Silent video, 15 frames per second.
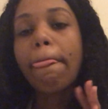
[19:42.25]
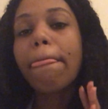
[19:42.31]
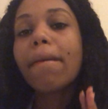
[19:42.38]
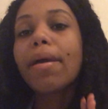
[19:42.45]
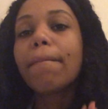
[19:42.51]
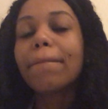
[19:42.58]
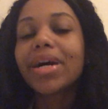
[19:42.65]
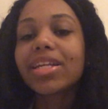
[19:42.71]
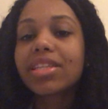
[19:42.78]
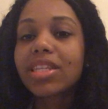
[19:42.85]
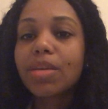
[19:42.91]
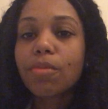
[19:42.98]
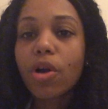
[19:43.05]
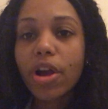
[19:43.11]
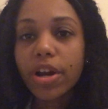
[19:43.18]
It might
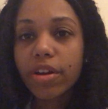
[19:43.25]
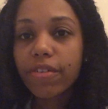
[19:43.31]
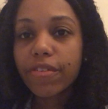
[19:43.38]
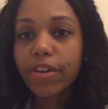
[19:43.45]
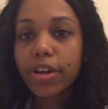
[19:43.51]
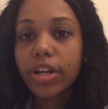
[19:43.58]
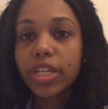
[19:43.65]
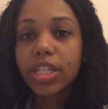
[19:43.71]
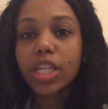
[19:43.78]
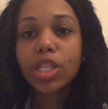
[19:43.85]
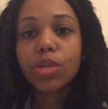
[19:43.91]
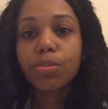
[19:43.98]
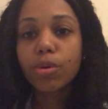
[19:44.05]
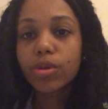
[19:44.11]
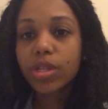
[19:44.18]
seem hard at first. It's
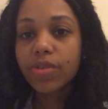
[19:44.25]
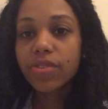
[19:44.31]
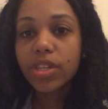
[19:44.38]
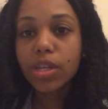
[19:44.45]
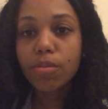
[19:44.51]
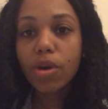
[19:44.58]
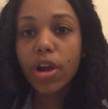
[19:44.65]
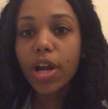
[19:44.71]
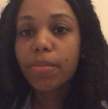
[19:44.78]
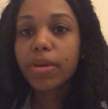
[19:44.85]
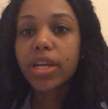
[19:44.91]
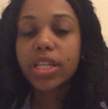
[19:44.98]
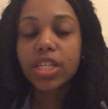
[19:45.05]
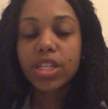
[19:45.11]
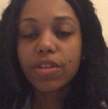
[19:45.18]
supposed to seem hard
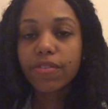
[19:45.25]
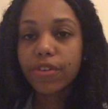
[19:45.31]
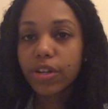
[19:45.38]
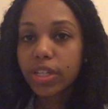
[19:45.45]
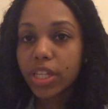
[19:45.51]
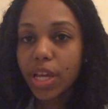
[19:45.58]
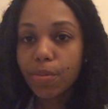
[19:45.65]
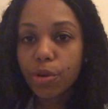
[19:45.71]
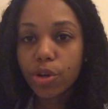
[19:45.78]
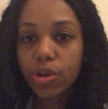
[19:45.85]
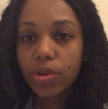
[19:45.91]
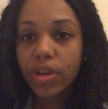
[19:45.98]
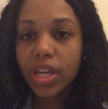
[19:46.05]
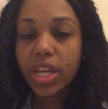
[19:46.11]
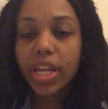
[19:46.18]
because it's the first time you're
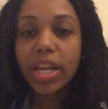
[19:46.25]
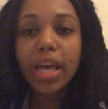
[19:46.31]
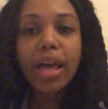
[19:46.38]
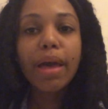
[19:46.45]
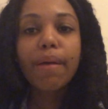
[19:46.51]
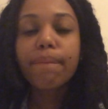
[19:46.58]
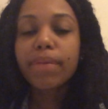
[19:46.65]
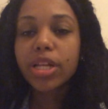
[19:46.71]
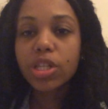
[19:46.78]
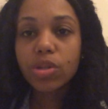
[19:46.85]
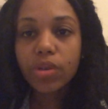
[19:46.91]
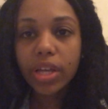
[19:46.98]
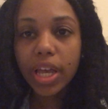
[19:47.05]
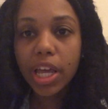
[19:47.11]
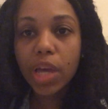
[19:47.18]
doing it, but it's
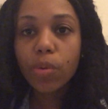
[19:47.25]
okay.